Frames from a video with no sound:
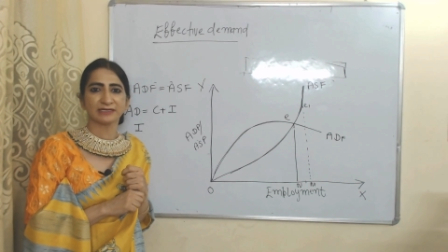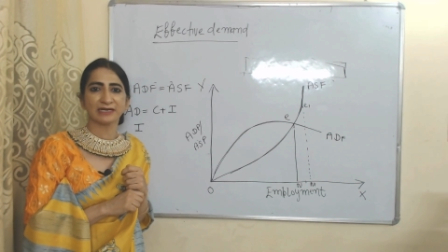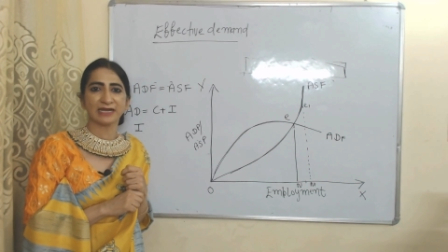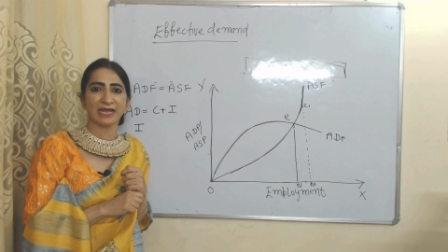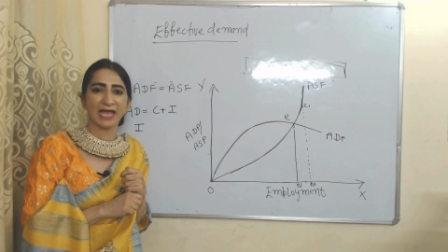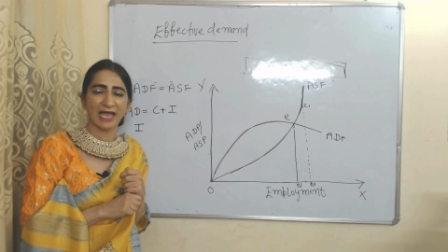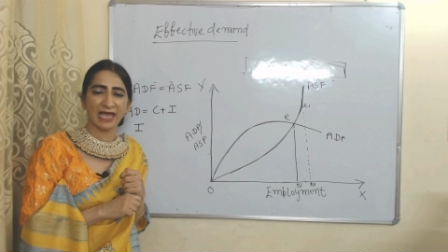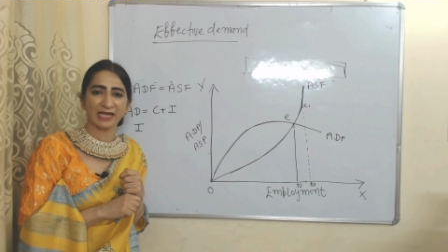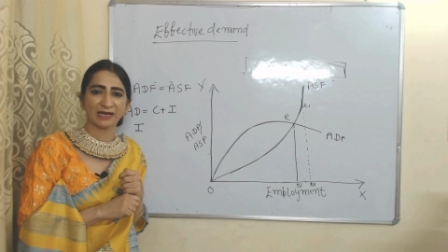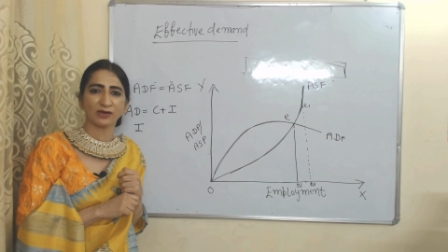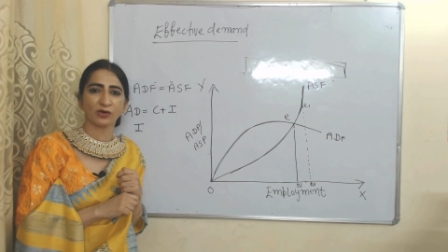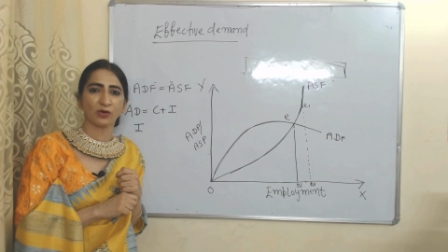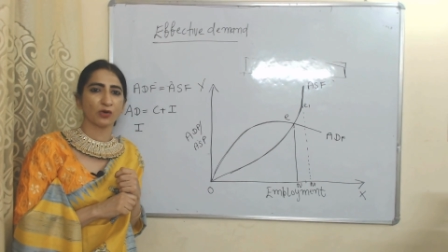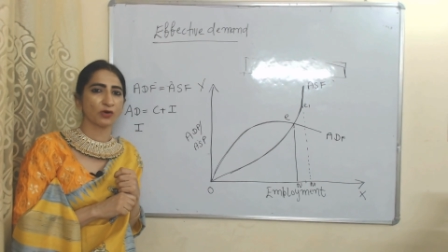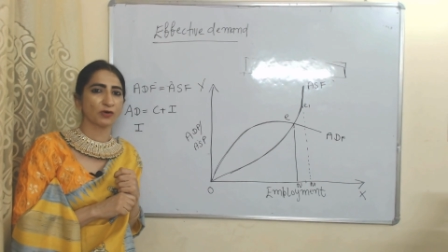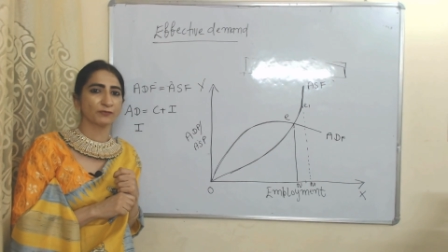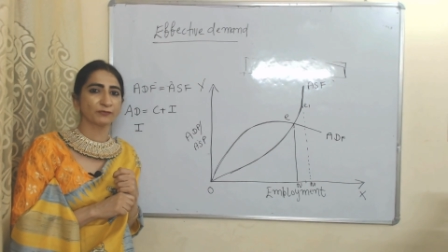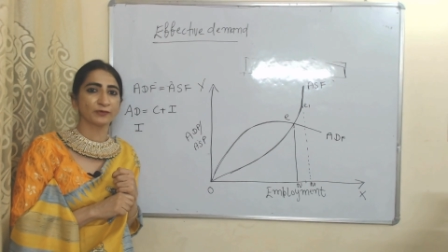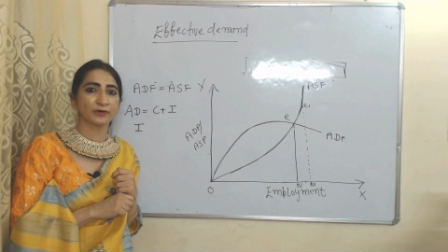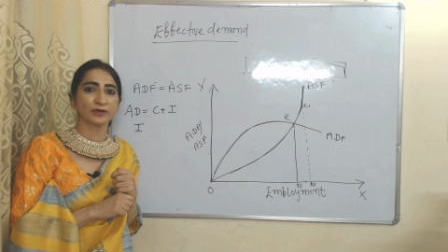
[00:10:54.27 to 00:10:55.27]
lack
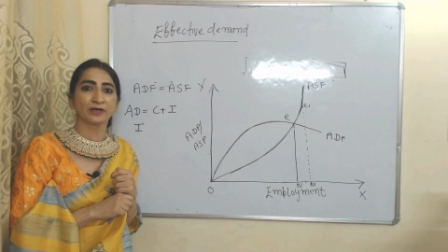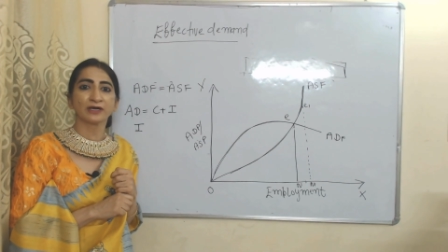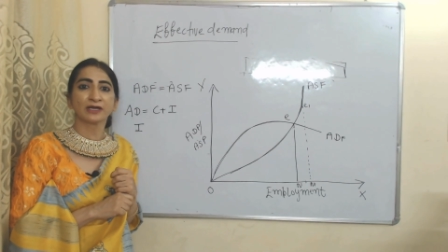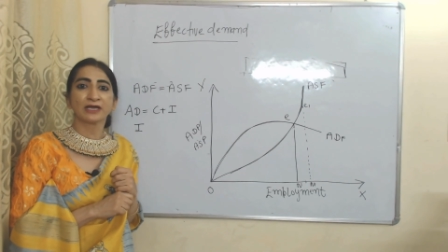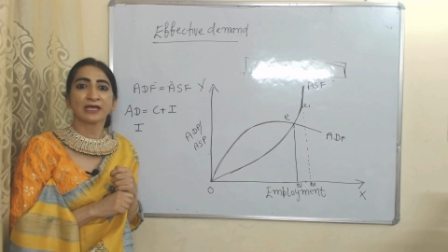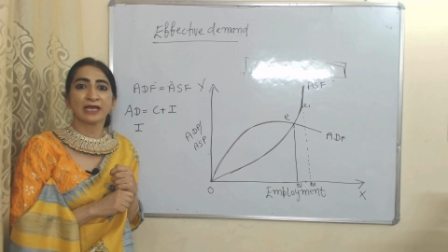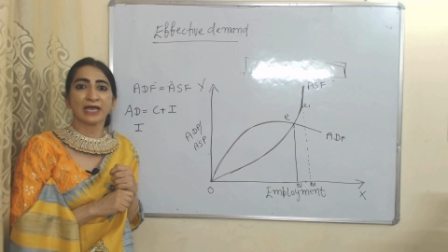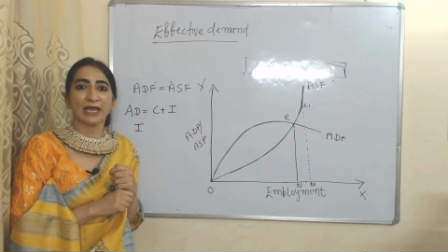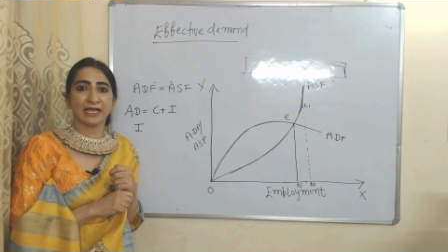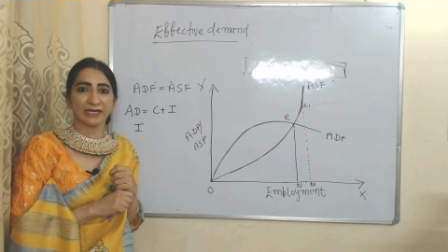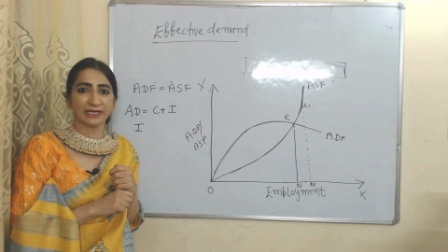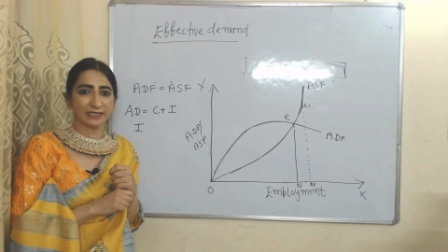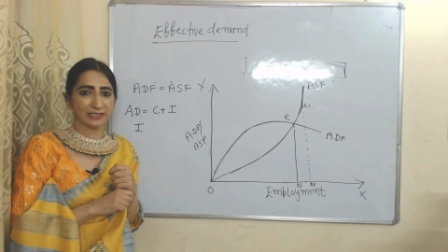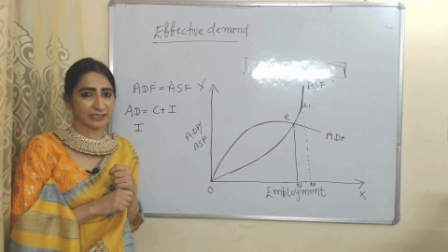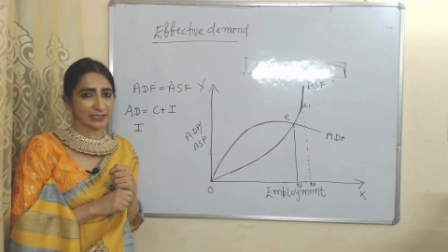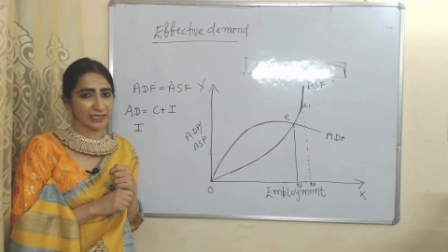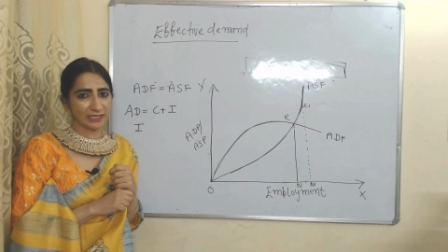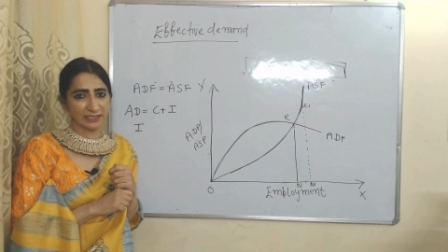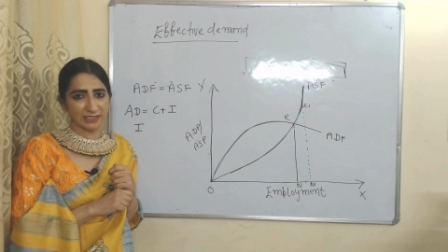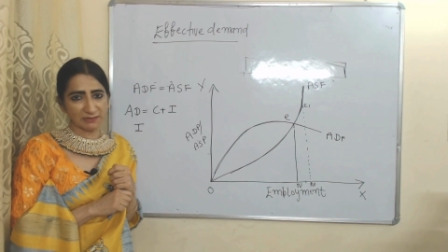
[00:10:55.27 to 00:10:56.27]
of
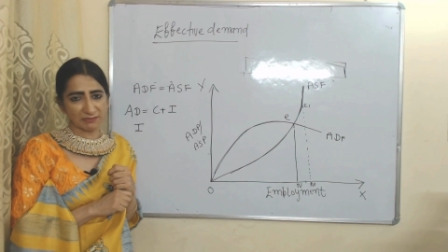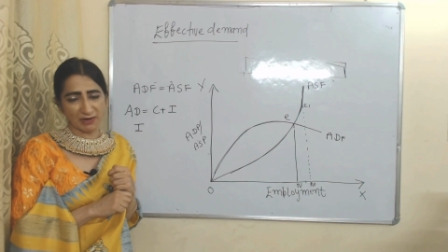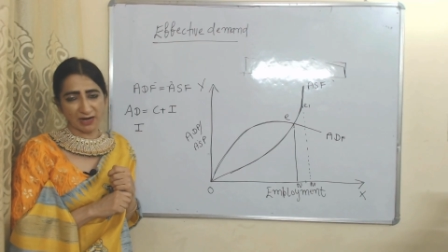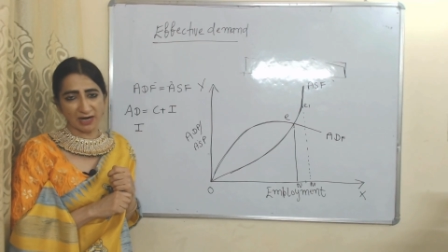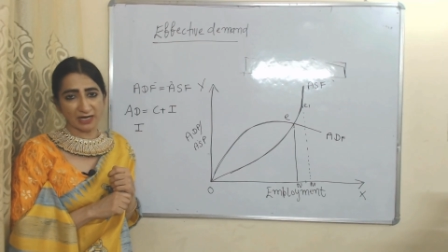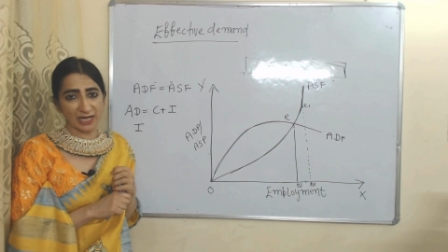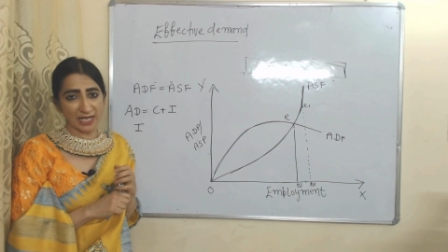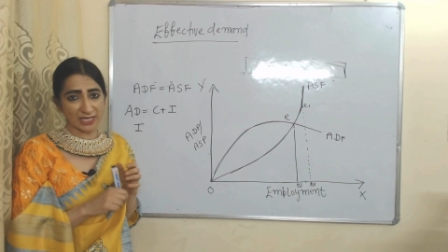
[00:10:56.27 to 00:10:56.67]
aggregate demand.